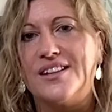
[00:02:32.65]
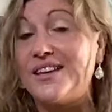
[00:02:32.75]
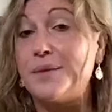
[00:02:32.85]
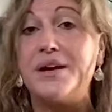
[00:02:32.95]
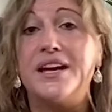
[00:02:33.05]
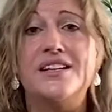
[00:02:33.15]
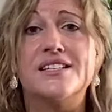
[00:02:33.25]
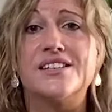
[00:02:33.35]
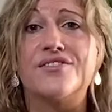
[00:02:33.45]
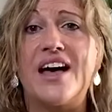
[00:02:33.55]
the
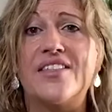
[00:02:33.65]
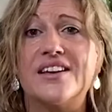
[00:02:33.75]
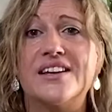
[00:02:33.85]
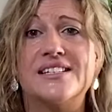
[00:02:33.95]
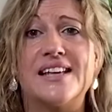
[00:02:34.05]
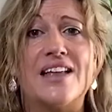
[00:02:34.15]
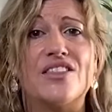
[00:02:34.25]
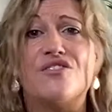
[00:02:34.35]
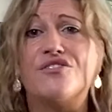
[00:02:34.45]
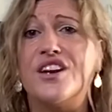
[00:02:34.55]
opinions of others, and
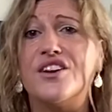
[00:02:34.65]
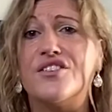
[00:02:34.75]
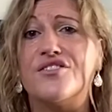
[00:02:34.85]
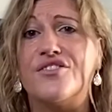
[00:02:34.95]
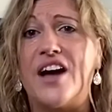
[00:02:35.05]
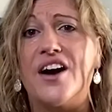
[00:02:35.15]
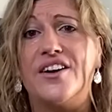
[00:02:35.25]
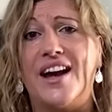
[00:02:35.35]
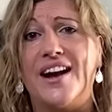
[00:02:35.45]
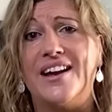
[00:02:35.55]
the fear of
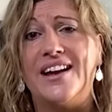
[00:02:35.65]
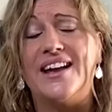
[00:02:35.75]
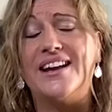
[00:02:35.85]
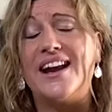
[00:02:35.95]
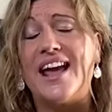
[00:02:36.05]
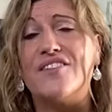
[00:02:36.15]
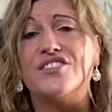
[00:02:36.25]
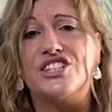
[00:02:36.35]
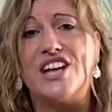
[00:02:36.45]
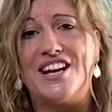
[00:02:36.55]
failure in an
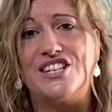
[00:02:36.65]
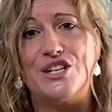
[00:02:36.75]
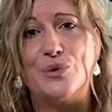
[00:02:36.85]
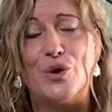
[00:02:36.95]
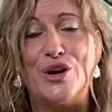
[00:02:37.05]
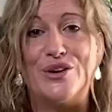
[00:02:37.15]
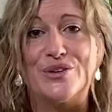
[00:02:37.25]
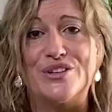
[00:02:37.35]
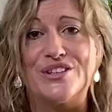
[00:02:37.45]
ever changing world.